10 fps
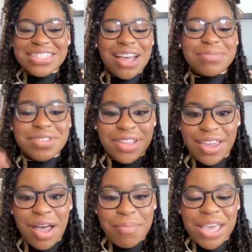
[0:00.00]
it's
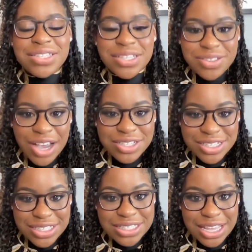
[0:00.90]
absolutely amazing to
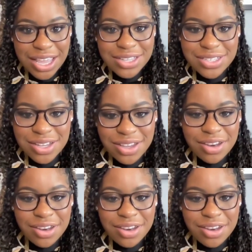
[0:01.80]
actually see it